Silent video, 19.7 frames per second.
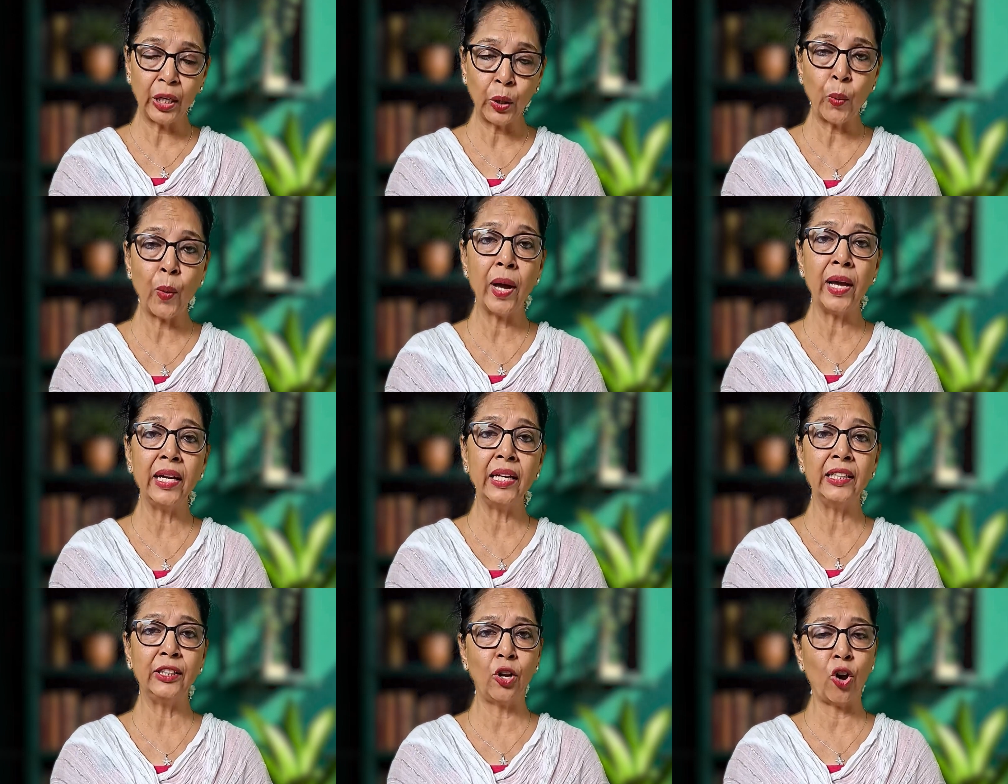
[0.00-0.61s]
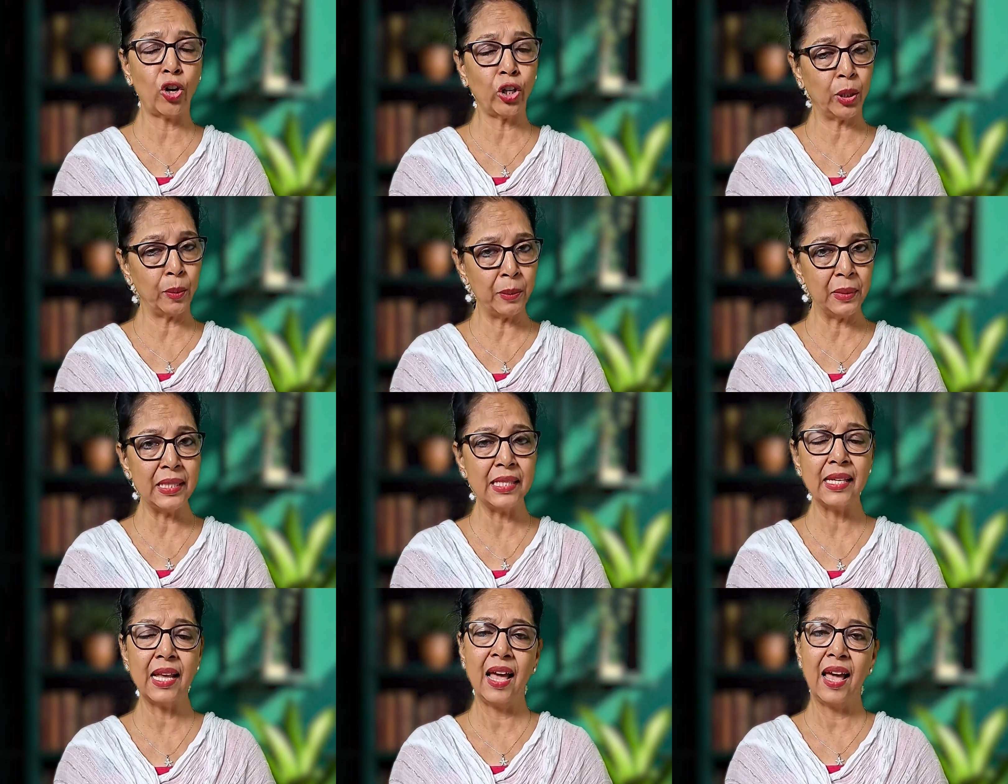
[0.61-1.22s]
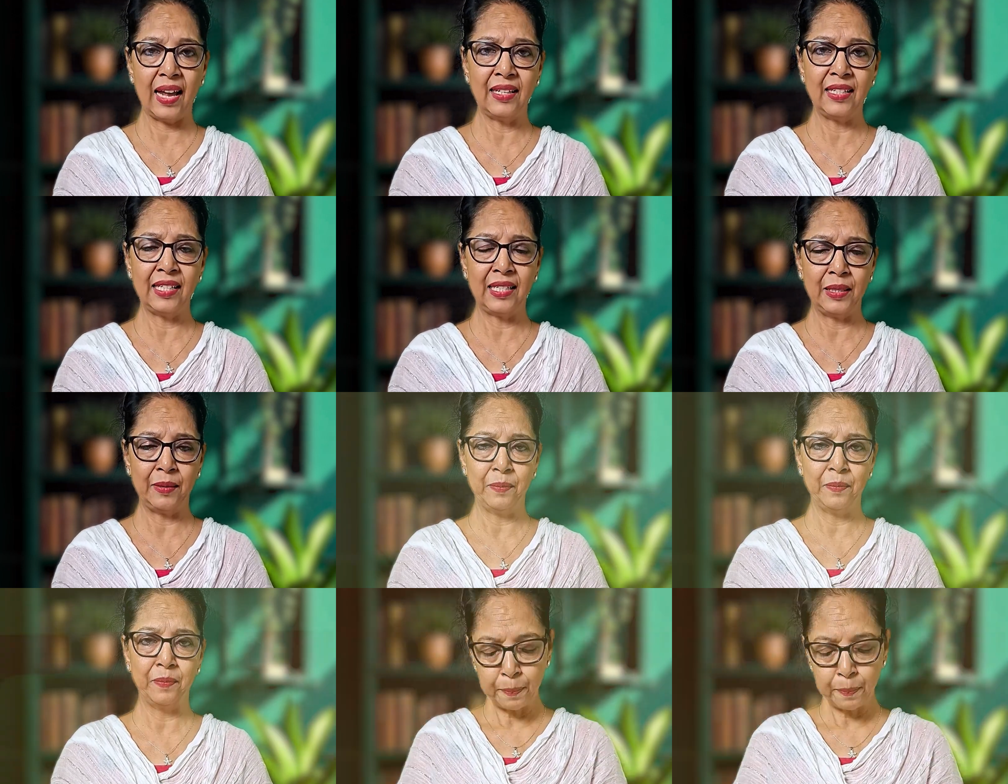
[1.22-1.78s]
required documents handy.